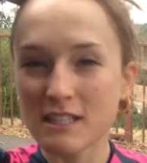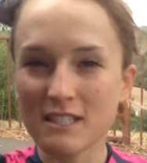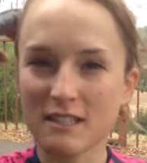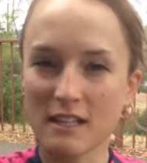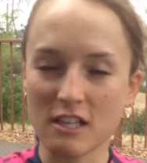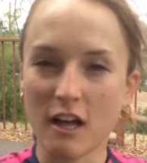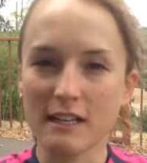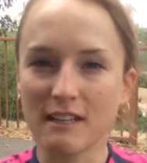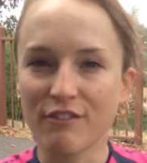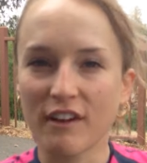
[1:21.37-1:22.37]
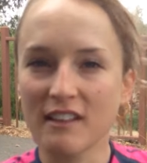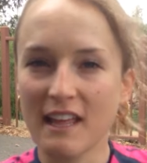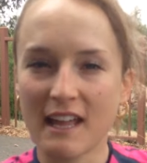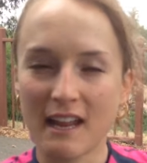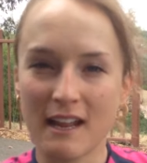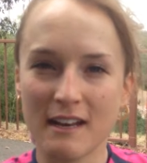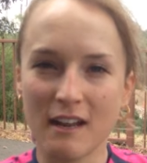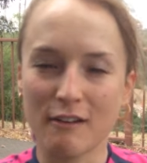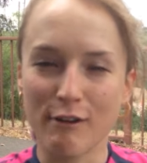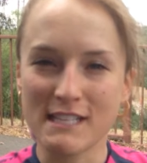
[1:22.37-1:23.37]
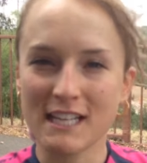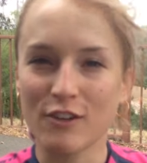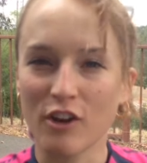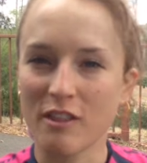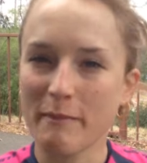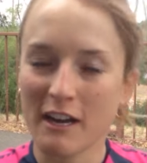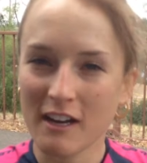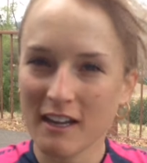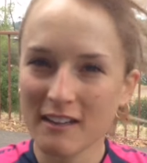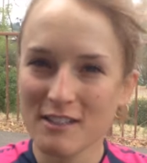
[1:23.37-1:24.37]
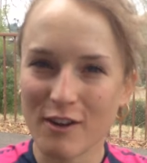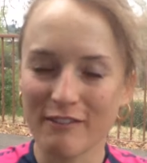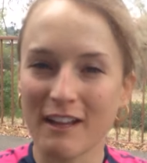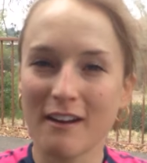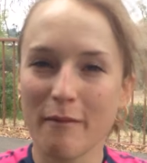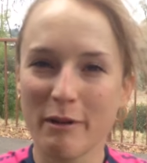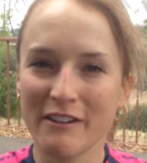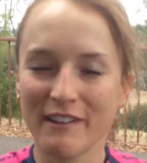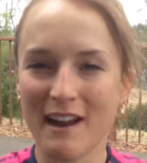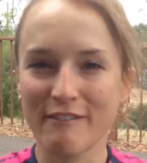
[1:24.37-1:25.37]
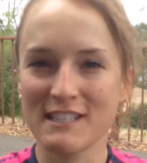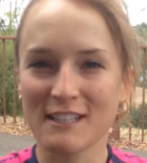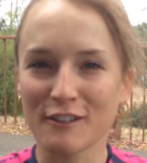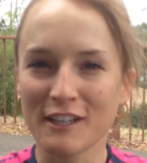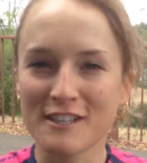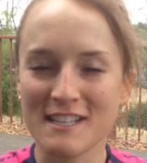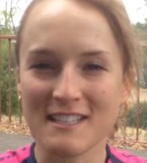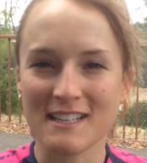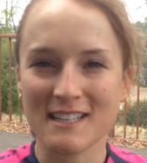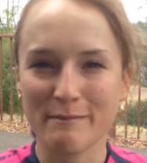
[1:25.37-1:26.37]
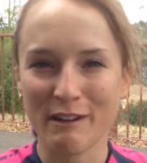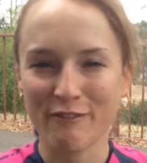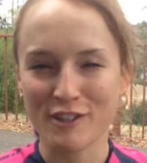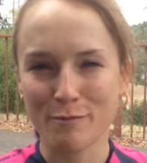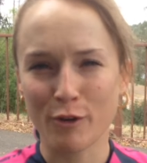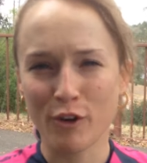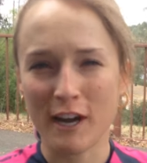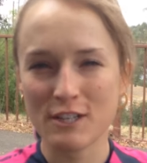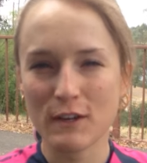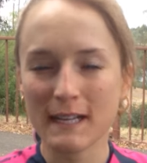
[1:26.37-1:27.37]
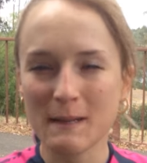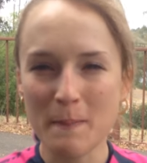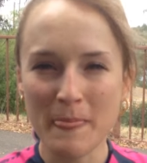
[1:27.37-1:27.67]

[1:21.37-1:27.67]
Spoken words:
It's a lot different than racing in North America, so I've done a bit of it every single year since I signed my first pro contract,